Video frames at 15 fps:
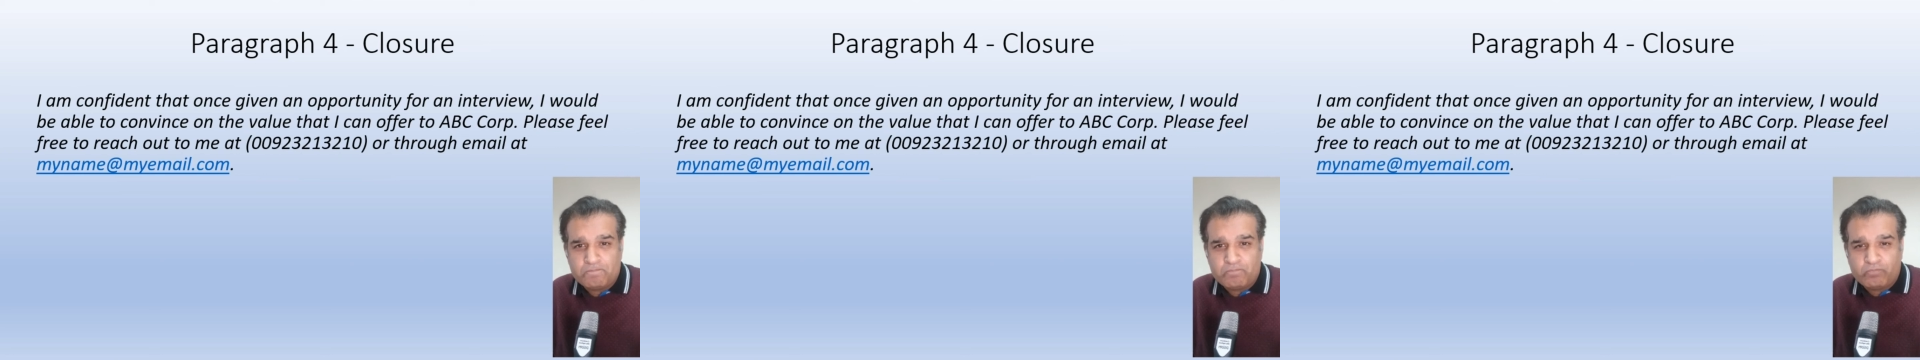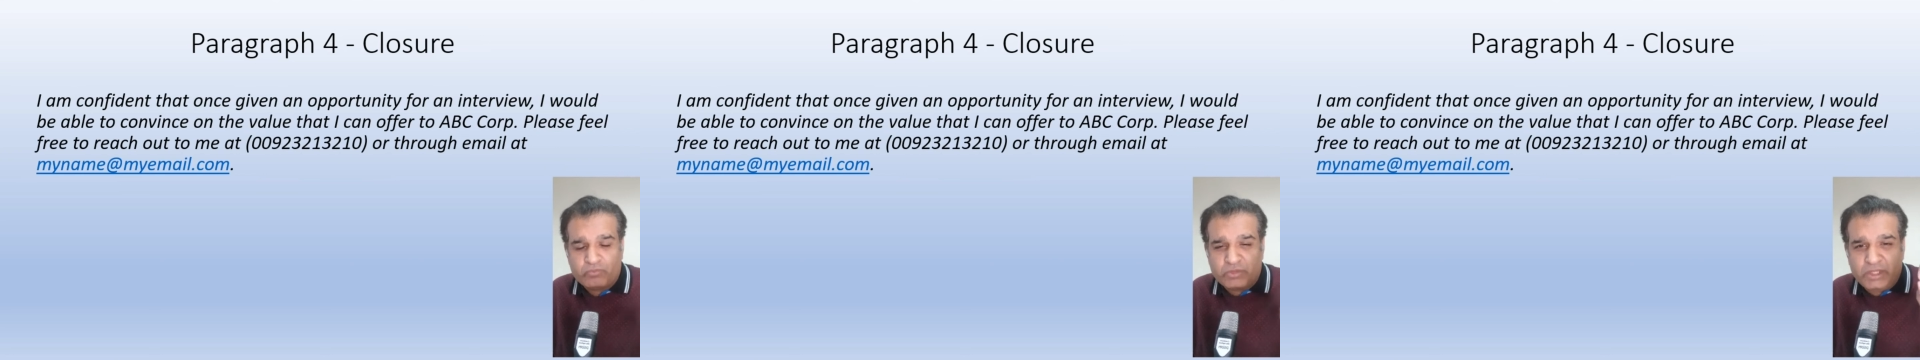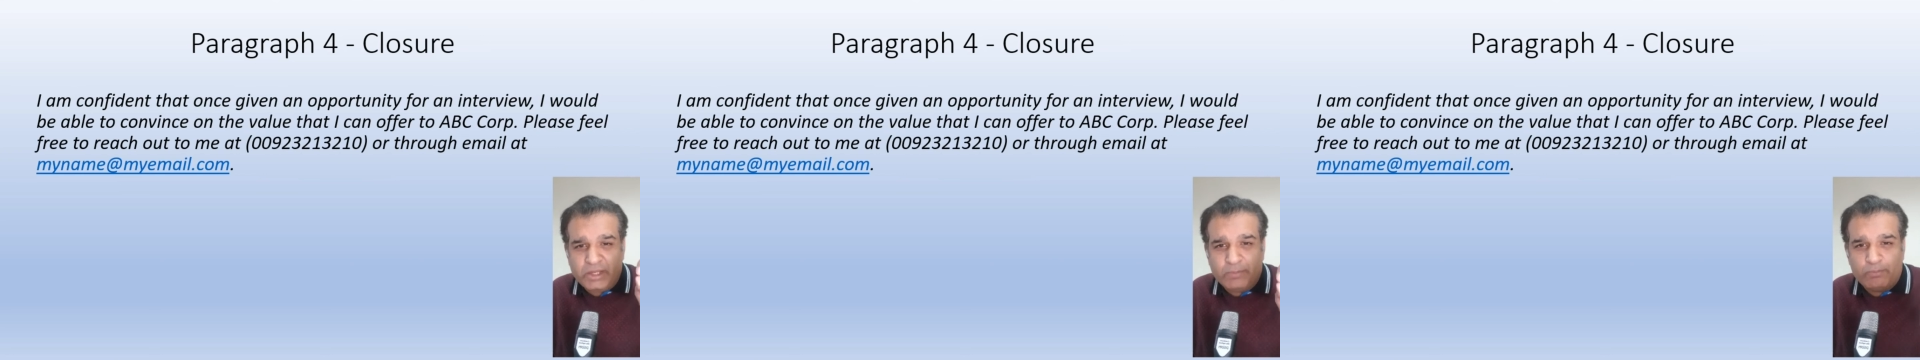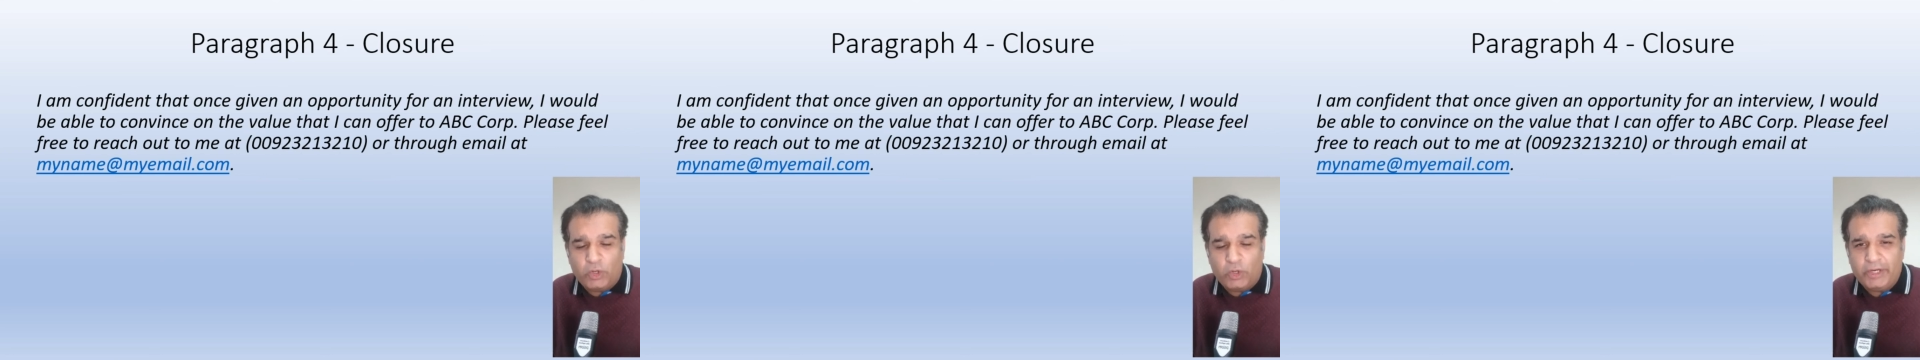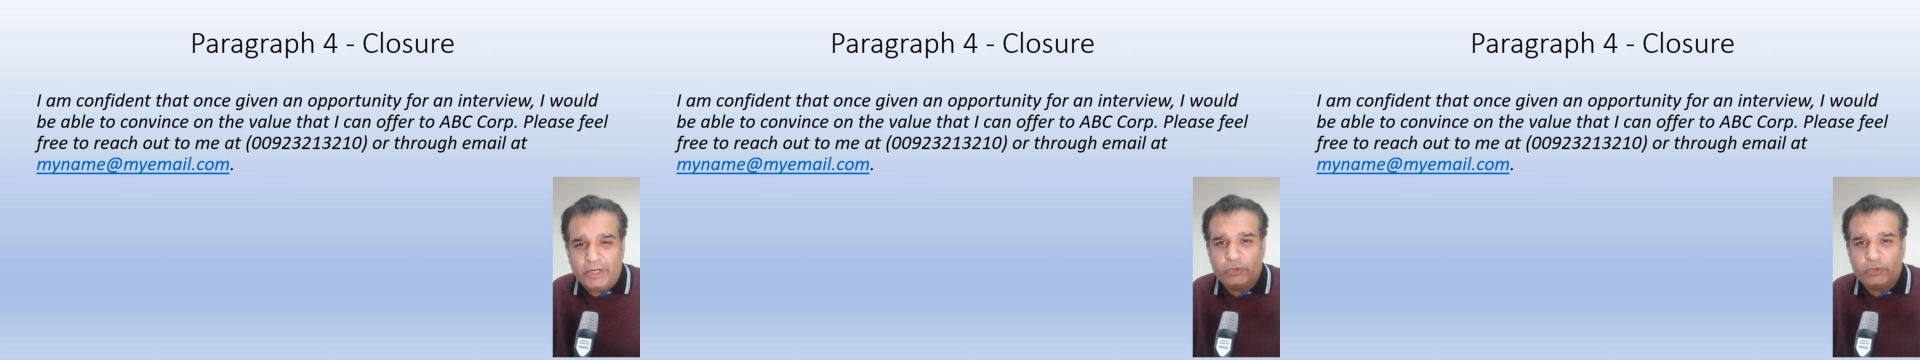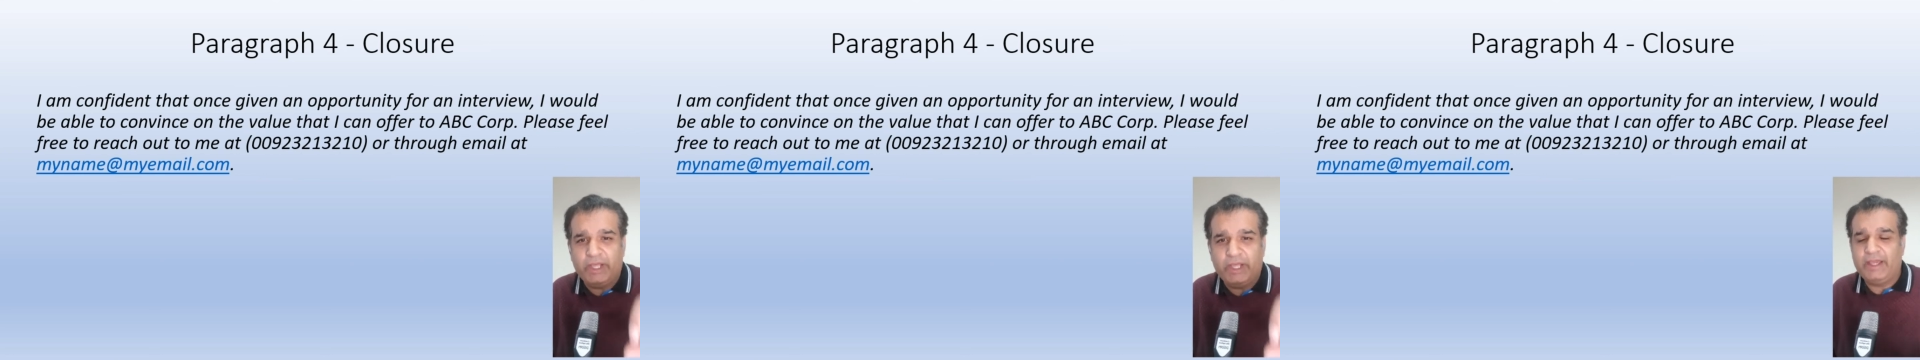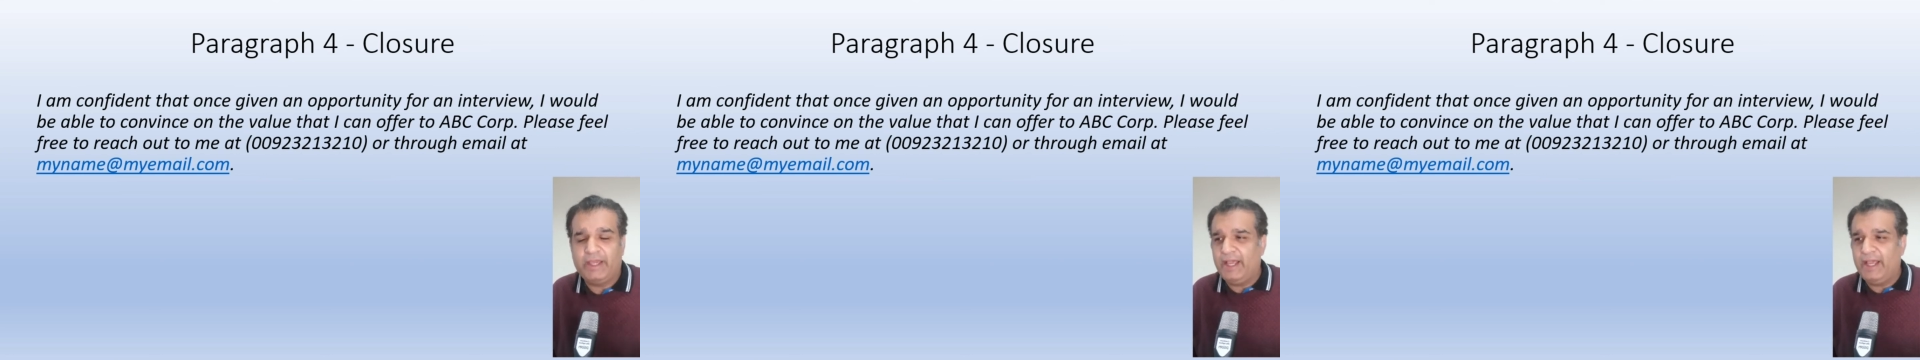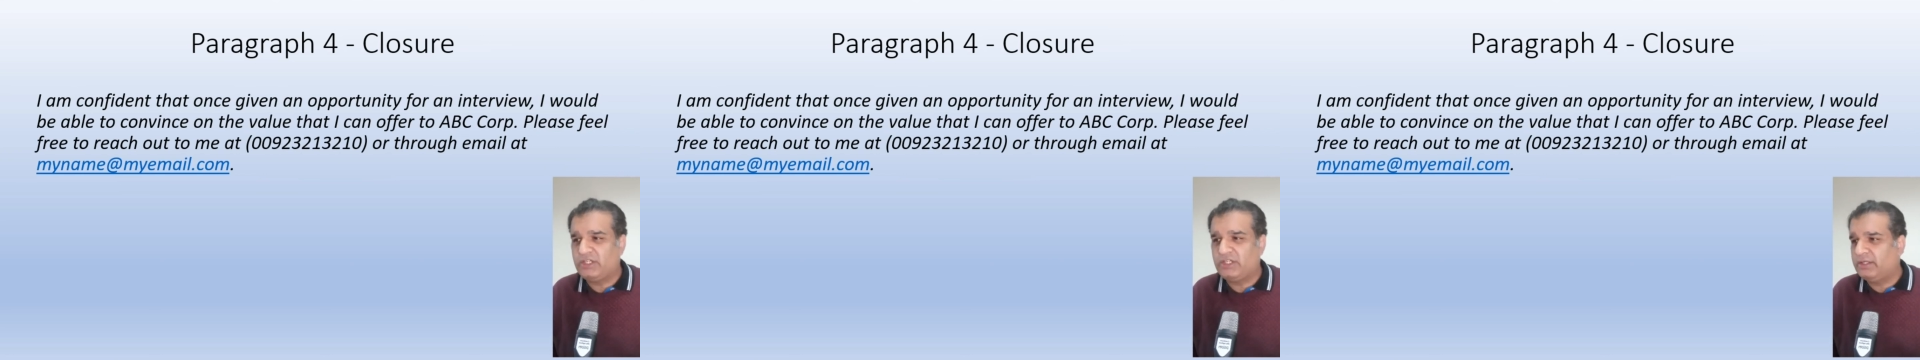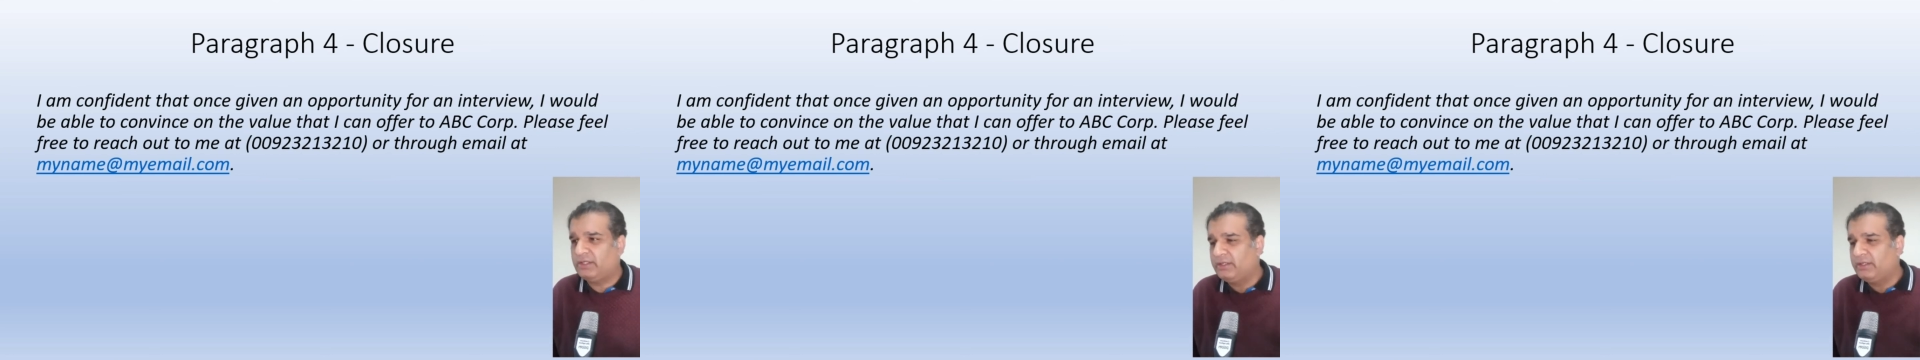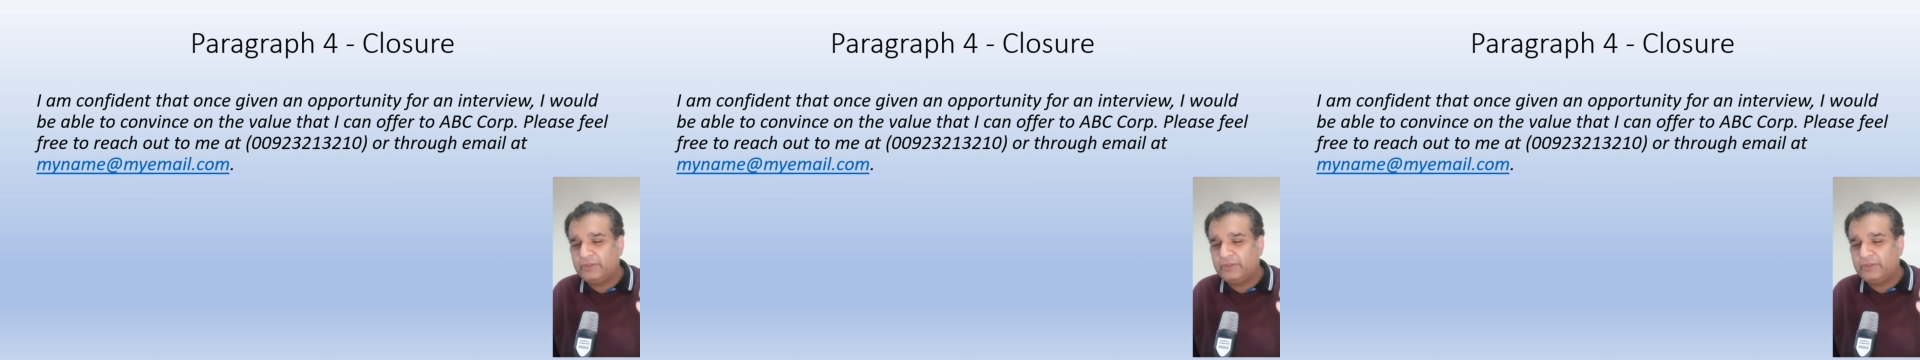the employer to take an action.